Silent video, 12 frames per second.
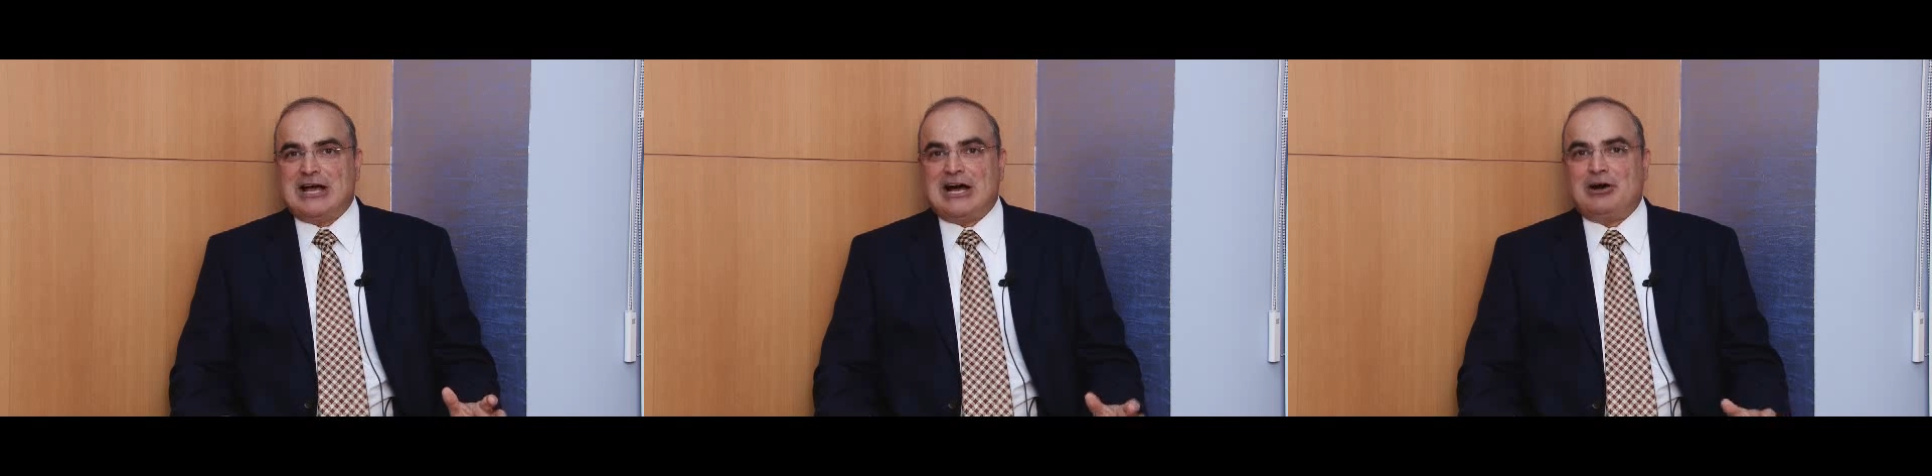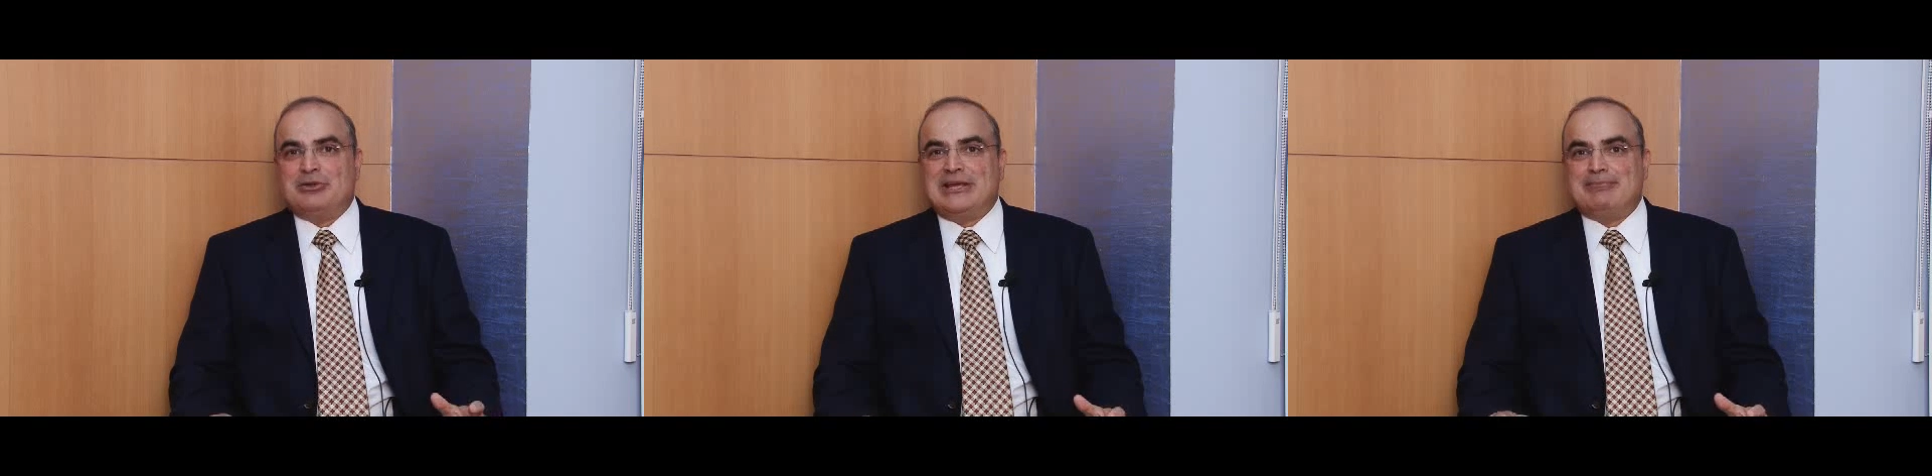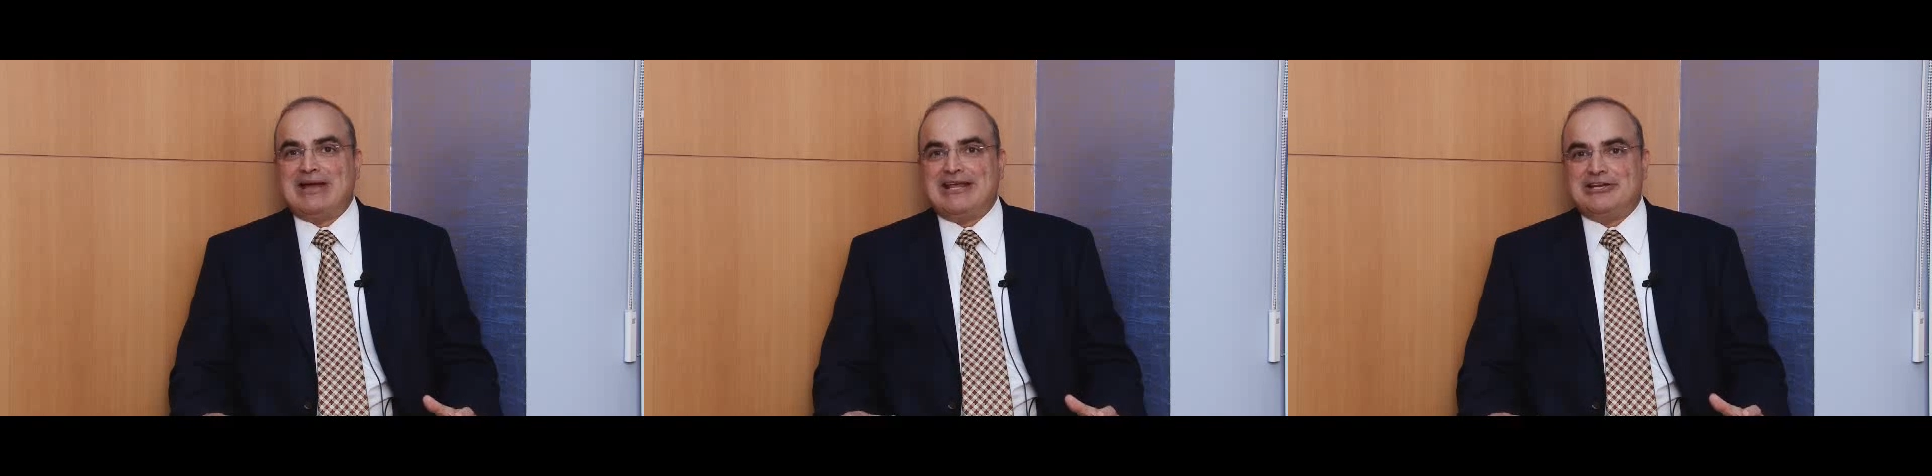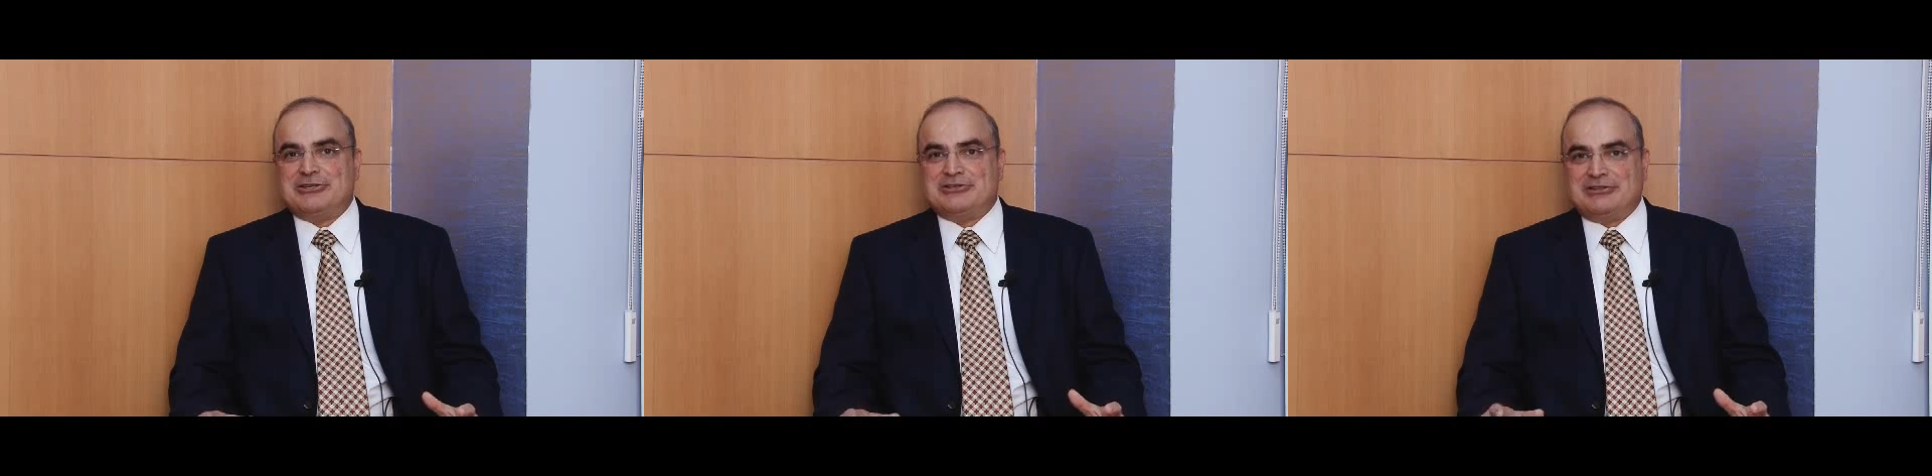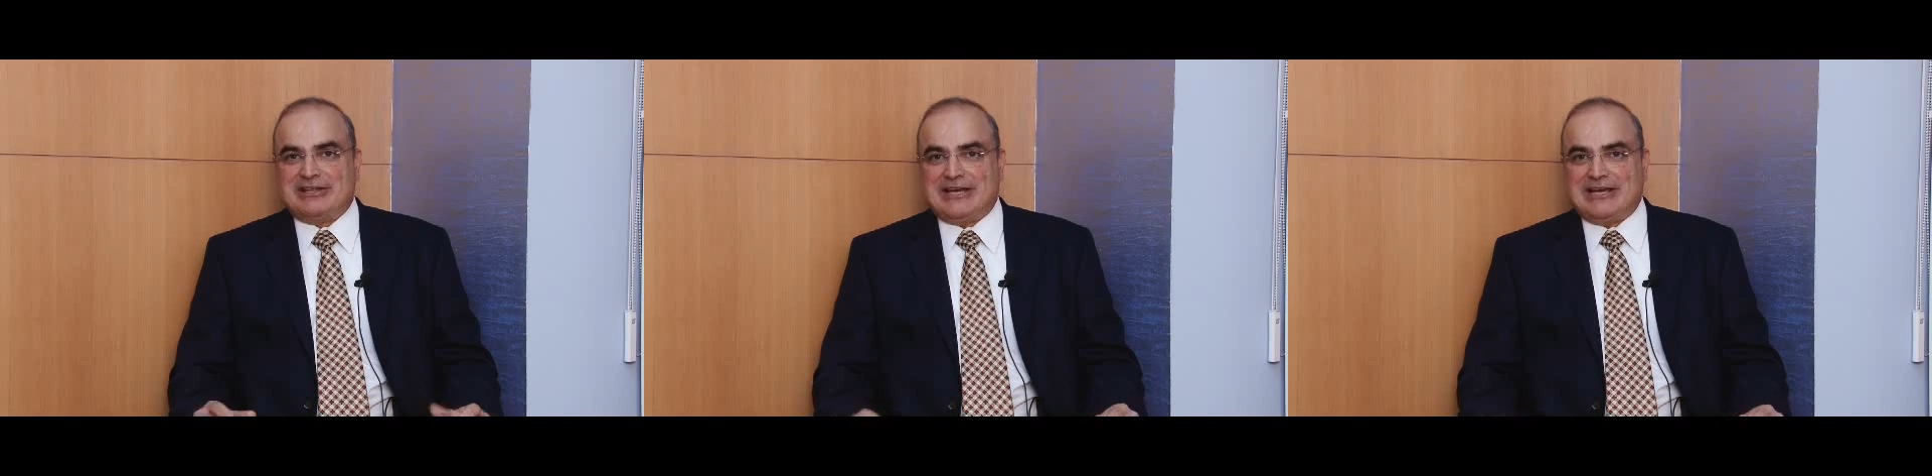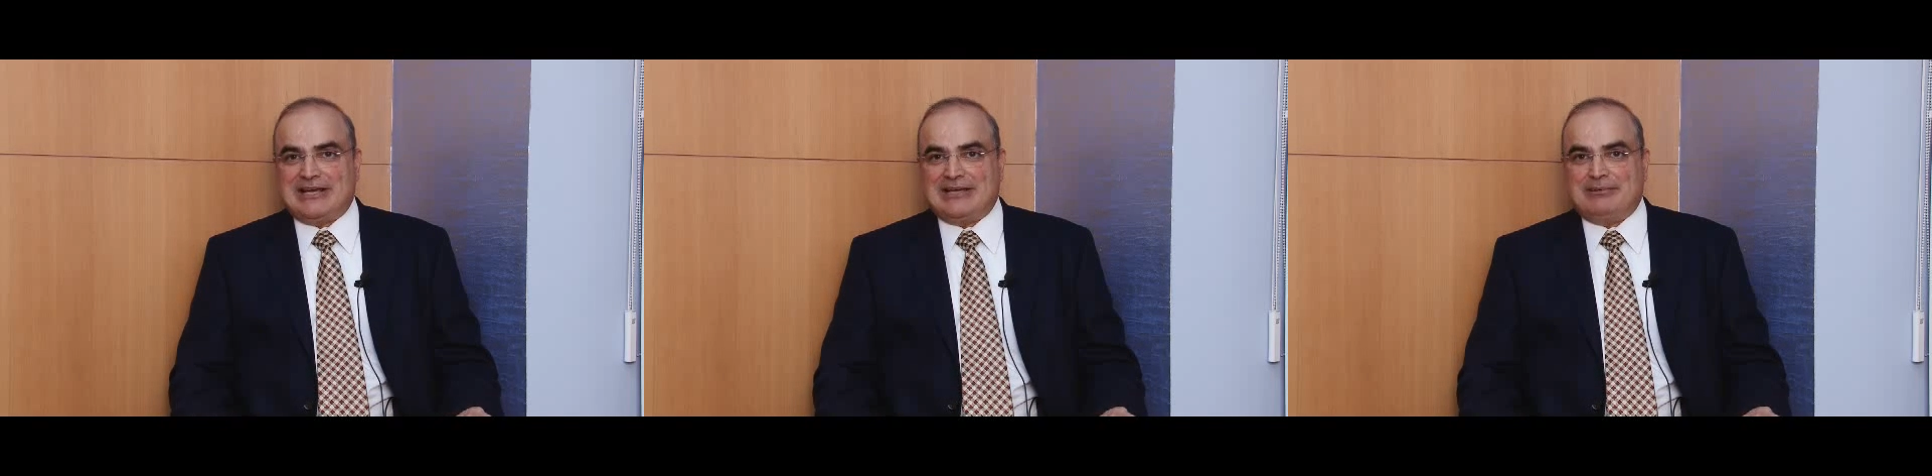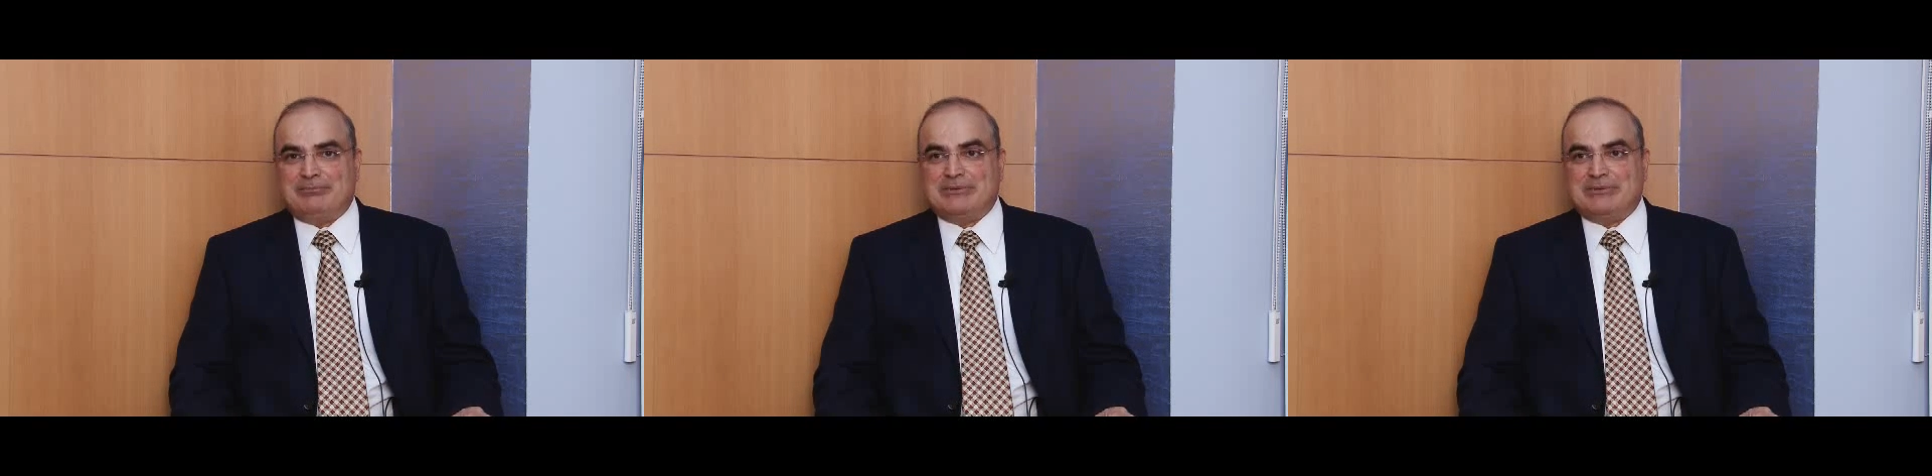how they manage their